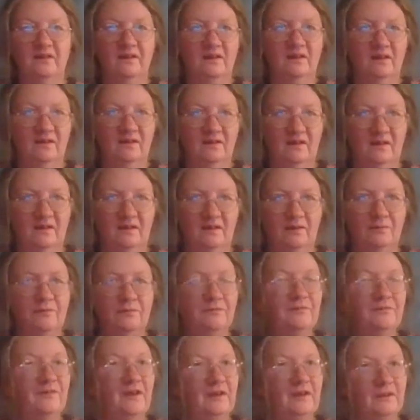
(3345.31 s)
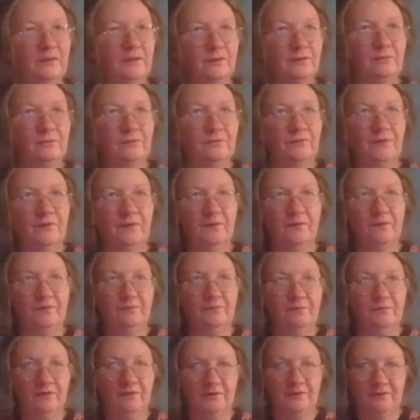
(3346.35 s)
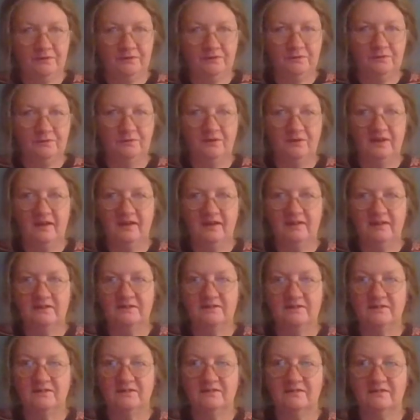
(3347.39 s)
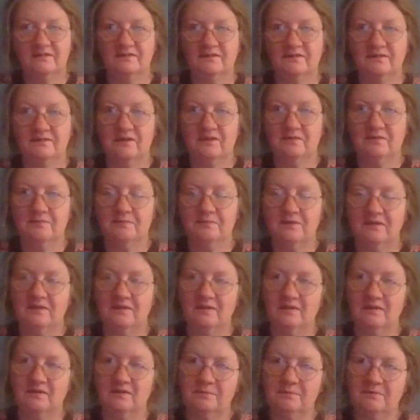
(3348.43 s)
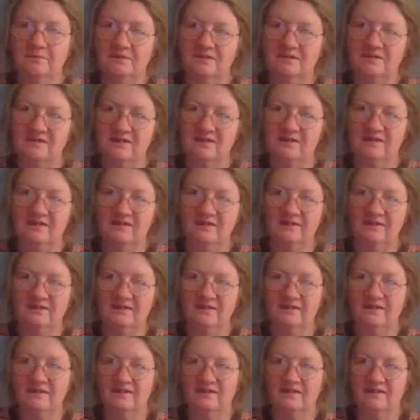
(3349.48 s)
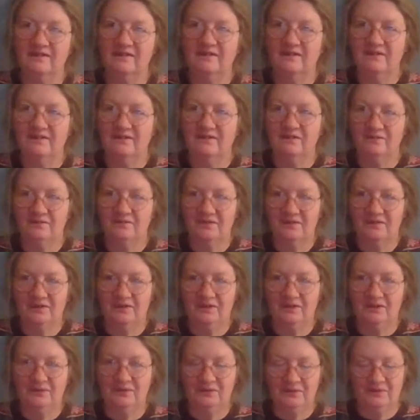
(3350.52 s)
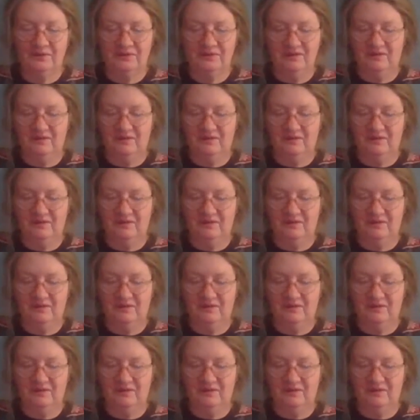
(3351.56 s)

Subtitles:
And thank you for the 2 likes you gave me. Appreciate it. Thank you.